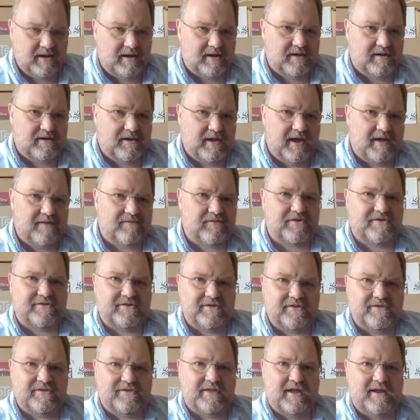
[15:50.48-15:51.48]
And ever
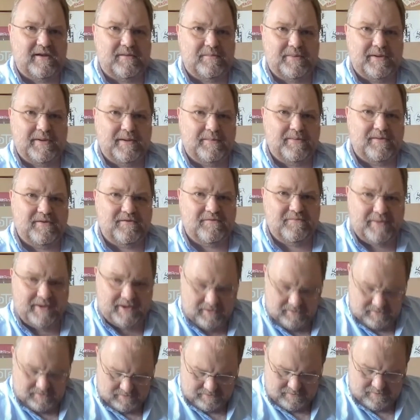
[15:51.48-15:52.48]
since then, people have
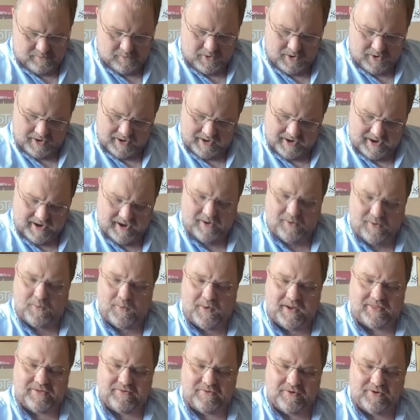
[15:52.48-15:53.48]
been working out
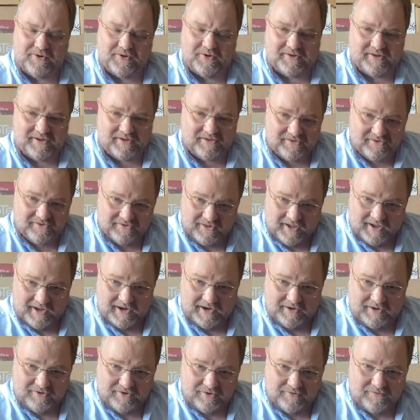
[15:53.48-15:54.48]
whether or not it's
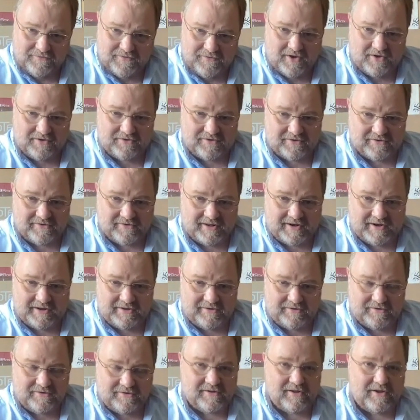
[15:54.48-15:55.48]
slightly too fast or slightly
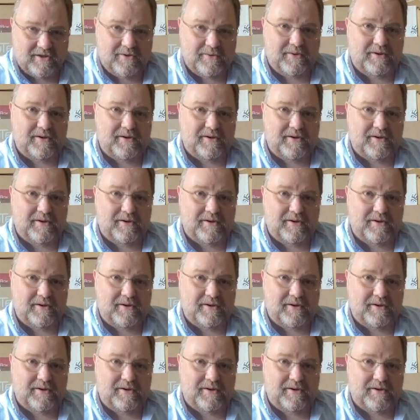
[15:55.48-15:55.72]
too slow.